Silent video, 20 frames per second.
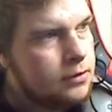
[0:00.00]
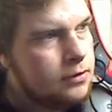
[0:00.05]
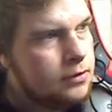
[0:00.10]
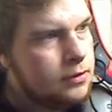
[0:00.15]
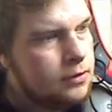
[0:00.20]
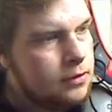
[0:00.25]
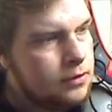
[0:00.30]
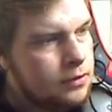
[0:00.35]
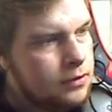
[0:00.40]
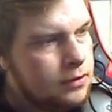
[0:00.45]

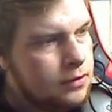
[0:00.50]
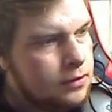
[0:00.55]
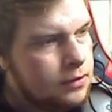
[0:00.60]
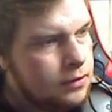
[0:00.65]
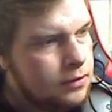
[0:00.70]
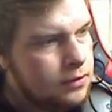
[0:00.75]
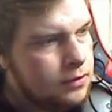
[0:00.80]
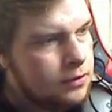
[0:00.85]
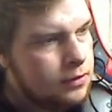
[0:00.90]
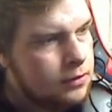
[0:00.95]

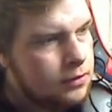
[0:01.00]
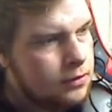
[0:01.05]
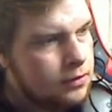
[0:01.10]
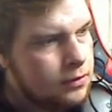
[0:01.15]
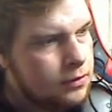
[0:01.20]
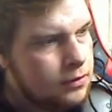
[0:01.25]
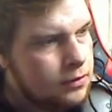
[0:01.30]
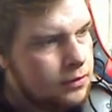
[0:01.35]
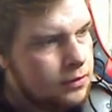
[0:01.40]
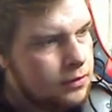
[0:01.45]

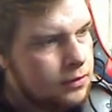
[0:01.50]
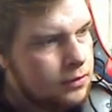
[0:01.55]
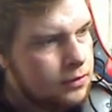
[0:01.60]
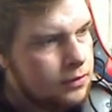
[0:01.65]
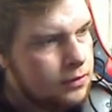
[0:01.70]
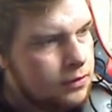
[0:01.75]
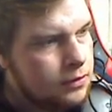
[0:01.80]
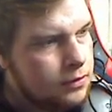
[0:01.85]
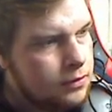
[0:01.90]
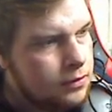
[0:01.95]

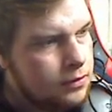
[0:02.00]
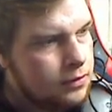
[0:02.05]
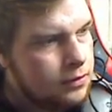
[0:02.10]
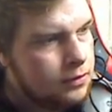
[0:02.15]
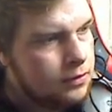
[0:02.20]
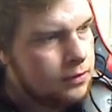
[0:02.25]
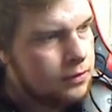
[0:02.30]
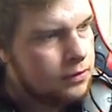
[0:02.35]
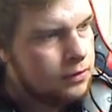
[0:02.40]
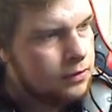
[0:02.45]

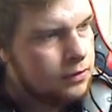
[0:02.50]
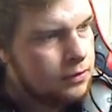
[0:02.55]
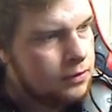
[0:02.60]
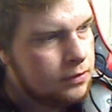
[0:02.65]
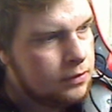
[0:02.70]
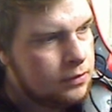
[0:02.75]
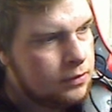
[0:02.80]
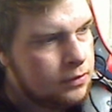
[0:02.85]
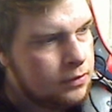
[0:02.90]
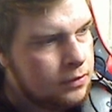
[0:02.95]

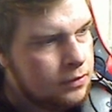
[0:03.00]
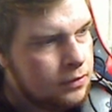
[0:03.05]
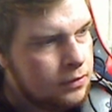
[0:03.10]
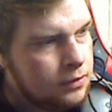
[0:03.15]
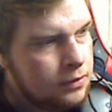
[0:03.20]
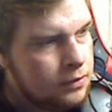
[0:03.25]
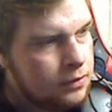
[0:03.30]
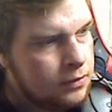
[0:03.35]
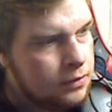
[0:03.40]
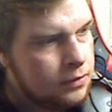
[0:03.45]

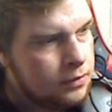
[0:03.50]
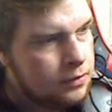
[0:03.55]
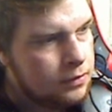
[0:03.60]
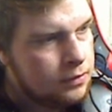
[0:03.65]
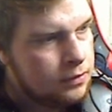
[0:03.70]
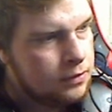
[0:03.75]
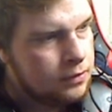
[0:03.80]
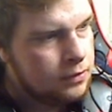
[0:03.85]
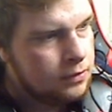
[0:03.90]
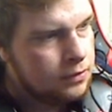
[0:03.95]

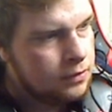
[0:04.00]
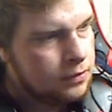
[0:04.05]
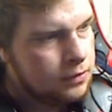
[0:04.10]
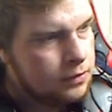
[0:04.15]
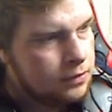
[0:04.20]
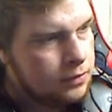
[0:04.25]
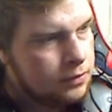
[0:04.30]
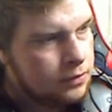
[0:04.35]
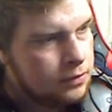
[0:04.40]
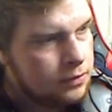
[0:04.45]

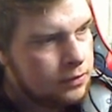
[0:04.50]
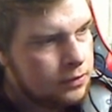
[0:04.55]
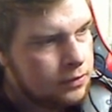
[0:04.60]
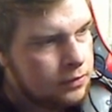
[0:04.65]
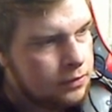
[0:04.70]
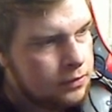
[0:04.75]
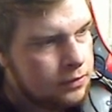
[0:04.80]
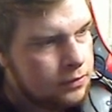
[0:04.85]
[no speech]